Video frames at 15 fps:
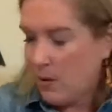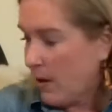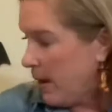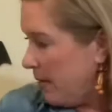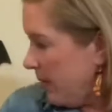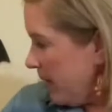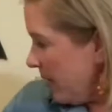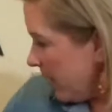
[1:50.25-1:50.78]
I
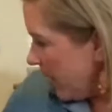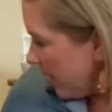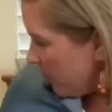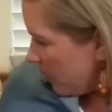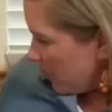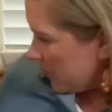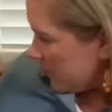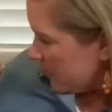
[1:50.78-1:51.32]
think I have
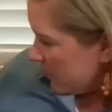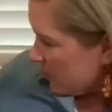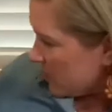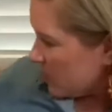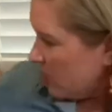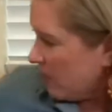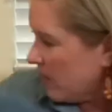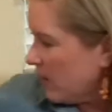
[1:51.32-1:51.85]
more scissors
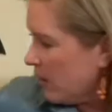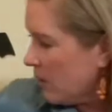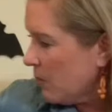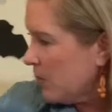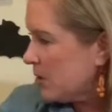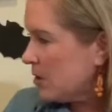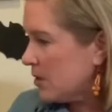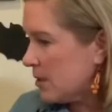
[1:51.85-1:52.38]
over here,
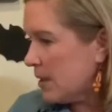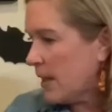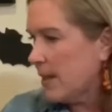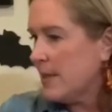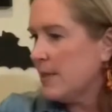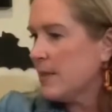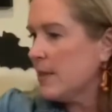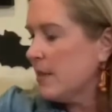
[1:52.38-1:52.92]
which is
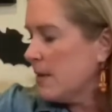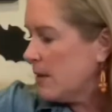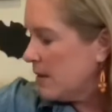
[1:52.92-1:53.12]
nice